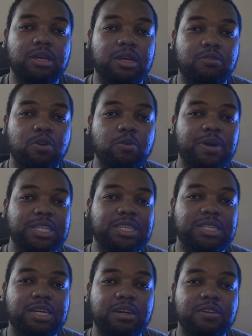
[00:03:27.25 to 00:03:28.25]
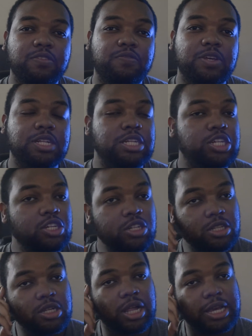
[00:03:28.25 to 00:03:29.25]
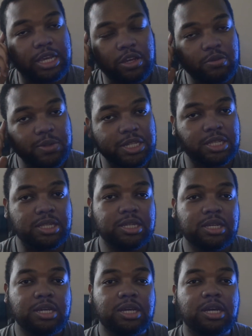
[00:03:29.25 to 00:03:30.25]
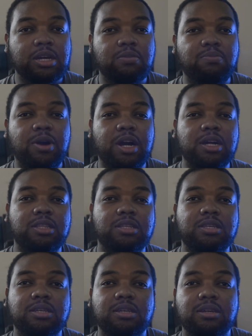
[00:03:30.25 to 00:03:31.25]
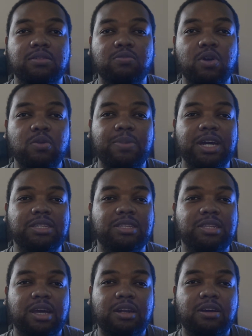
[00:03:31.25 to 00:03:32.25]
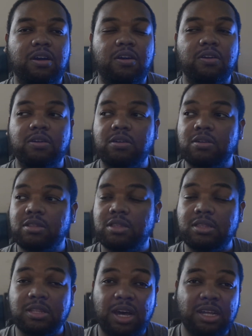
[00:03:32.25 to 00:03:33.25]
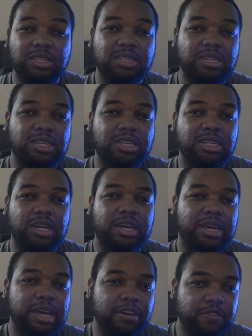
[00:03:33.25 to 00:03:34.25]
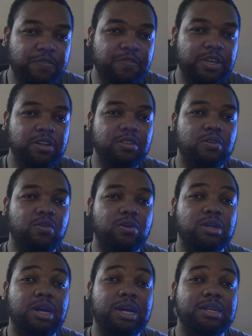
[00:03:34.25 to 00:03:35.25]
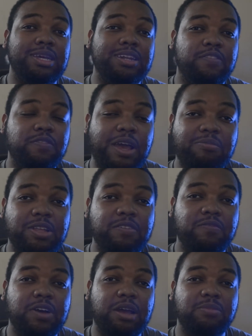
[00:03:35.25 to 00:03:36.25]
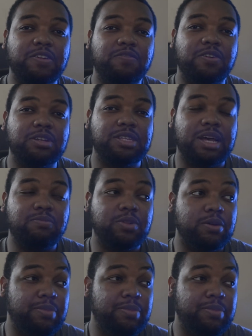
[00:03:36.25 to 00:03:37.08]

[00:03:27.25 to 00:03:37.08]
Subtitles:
robots in the health field should look like humans, but robots that are not in a health field or not in a family environment, for example, a